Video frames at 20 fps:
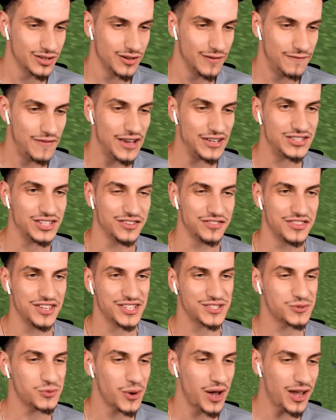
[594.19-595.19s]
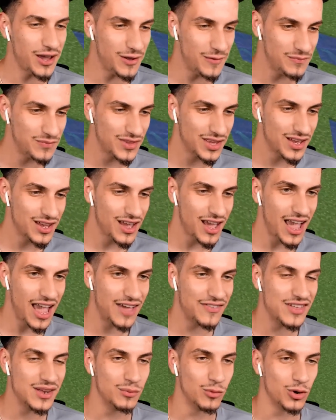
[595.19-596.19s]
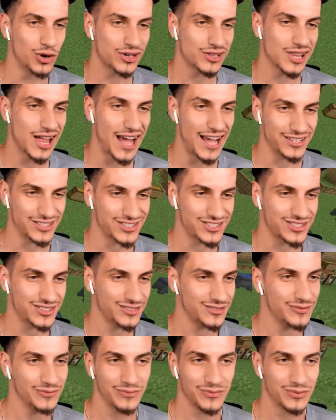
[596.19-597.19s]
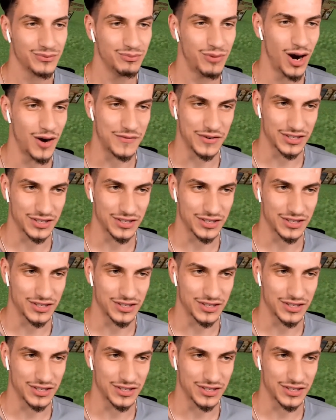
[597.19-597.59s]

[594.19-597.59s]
facing this way, and then more glass. Perfect.